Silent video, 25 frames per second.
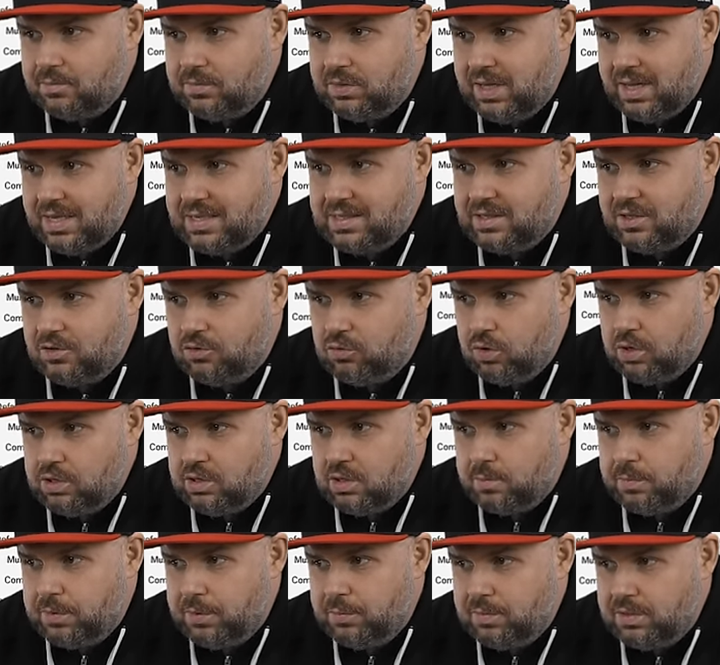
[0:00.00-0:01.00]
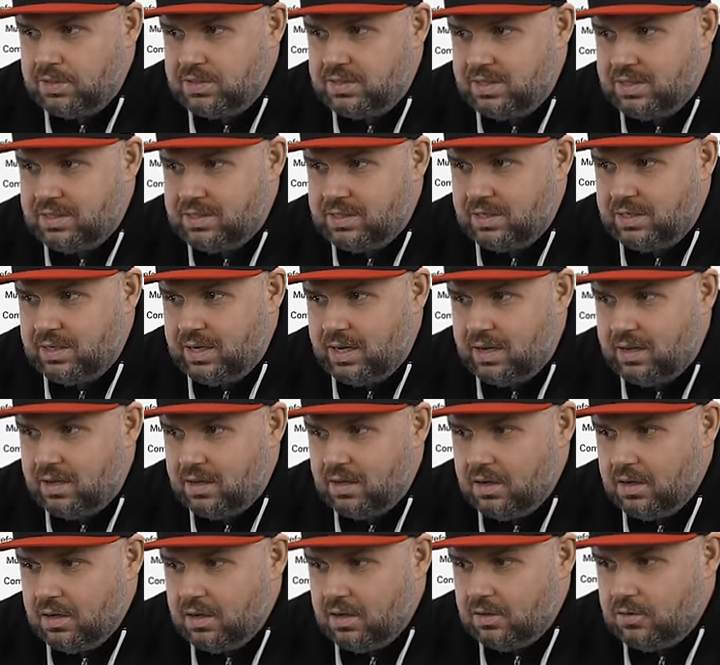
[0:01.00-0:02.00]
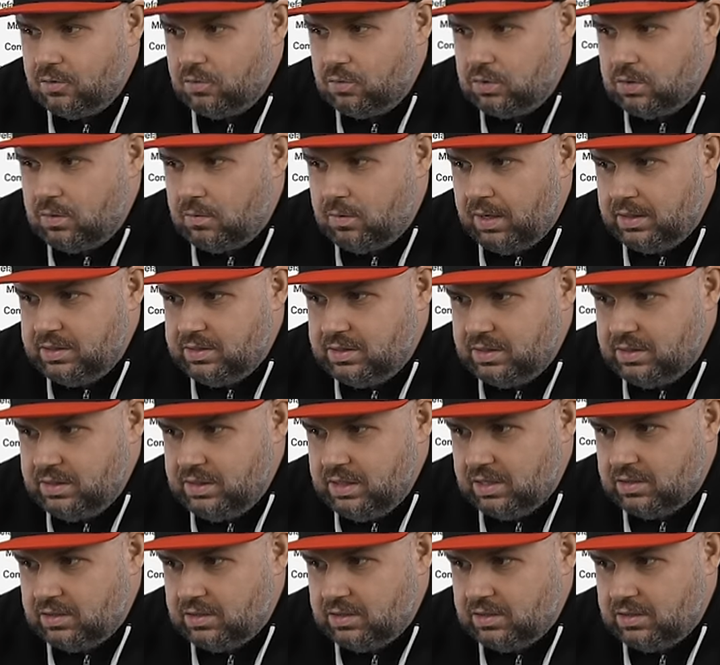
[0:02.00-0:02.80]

then it's about, well, let's not one two nine zero zero.